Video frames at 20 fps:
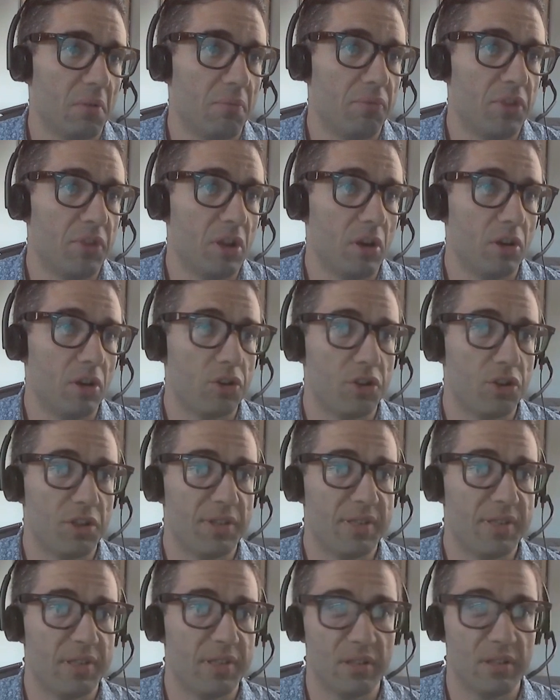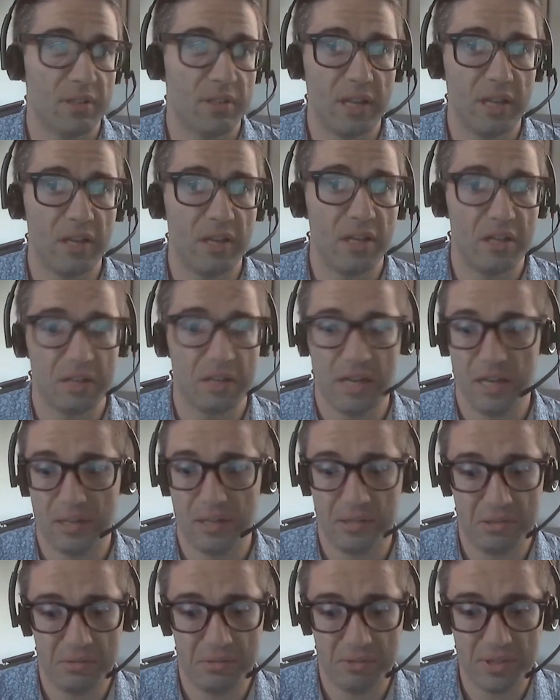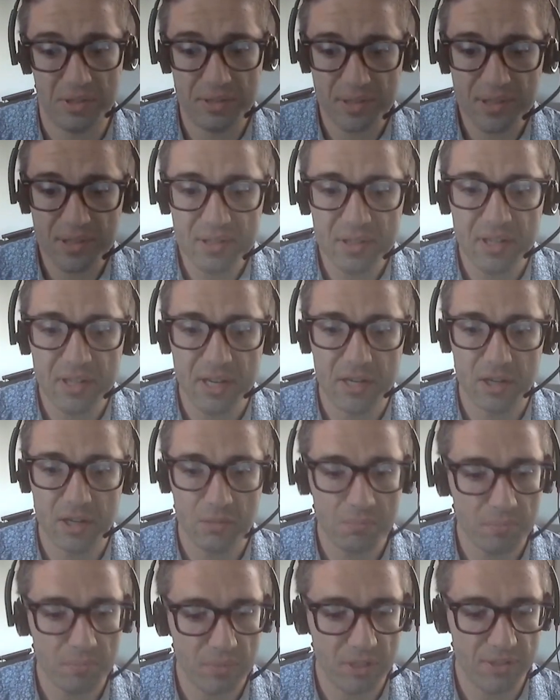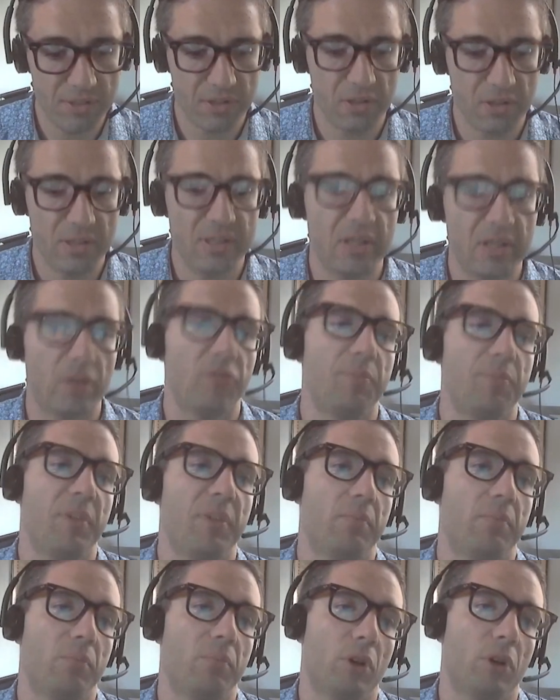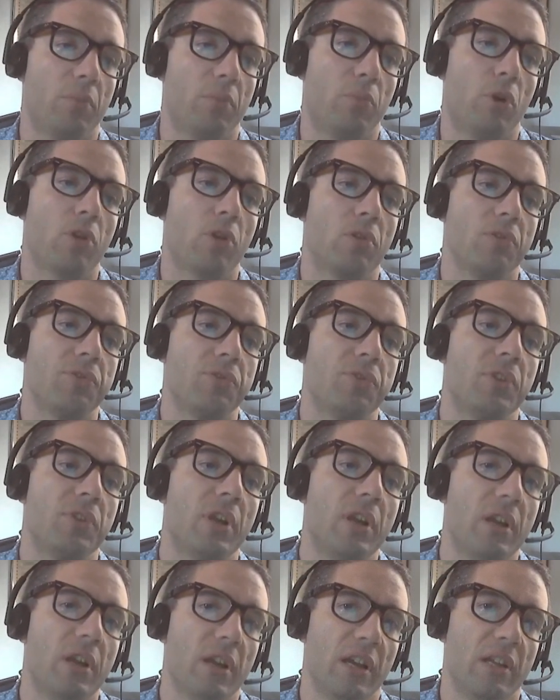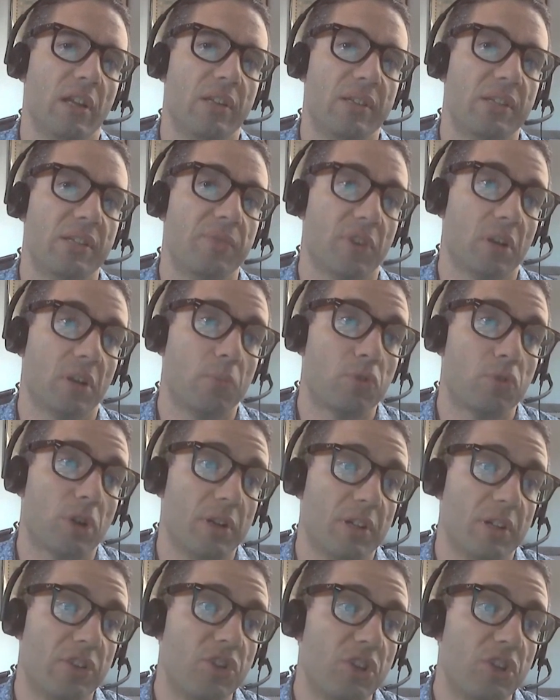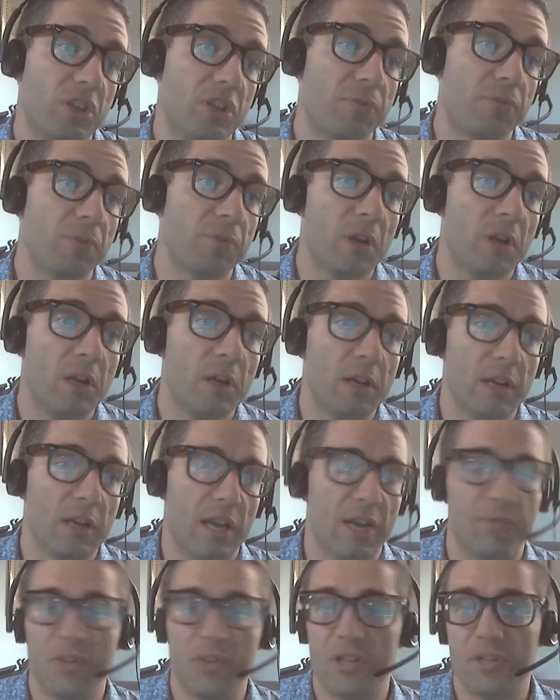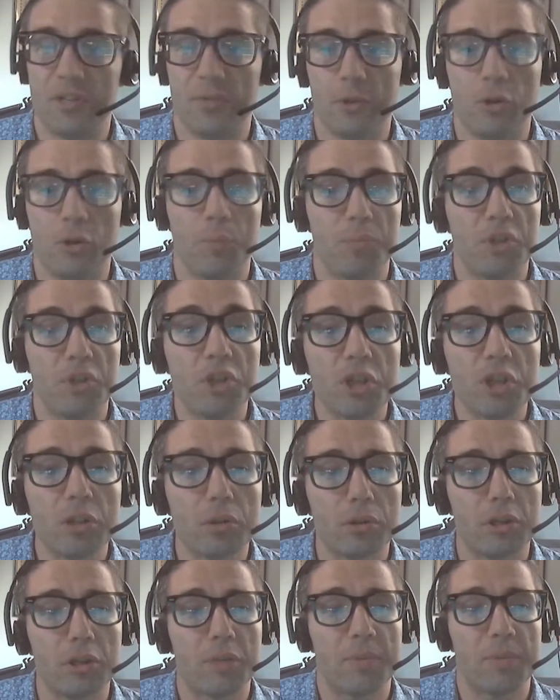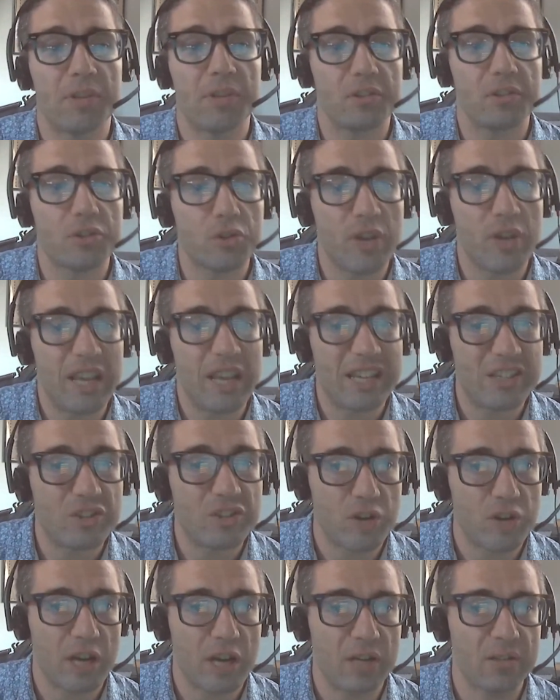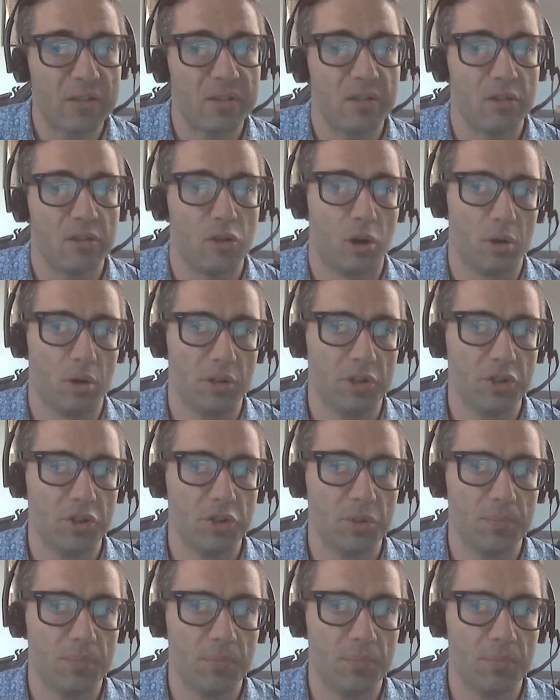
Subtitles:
we are just stating that this is the data, these are the set of models, and this is what I'm trying to achieve. And we develop machine learning methods to extract knowledge.